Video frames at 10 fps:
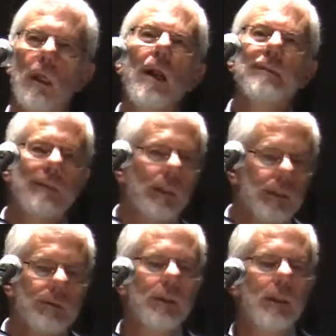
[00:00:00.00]

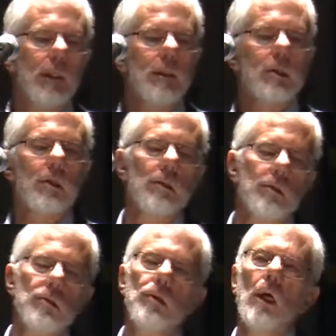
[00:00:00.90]
First, we need
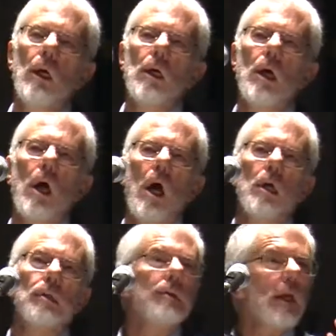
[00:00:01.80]
to
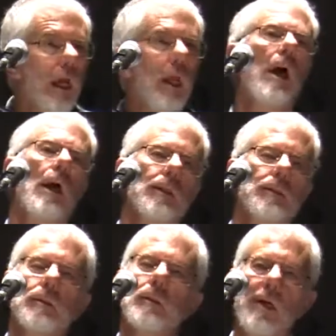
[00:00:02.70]
realize
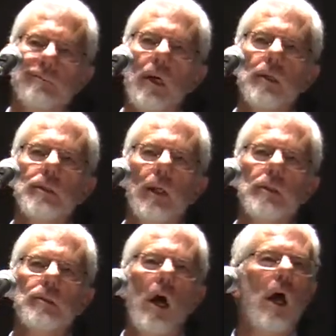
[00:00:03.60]
that
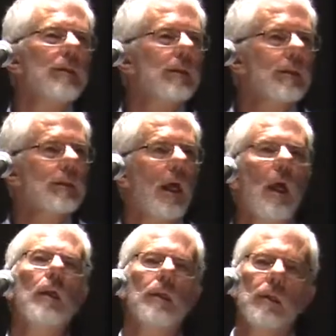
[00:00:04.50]
process, to
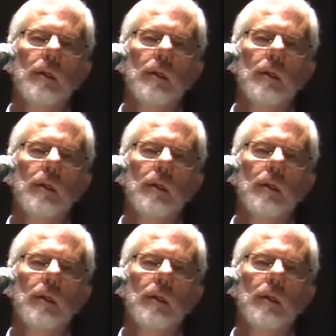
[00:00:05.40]
understand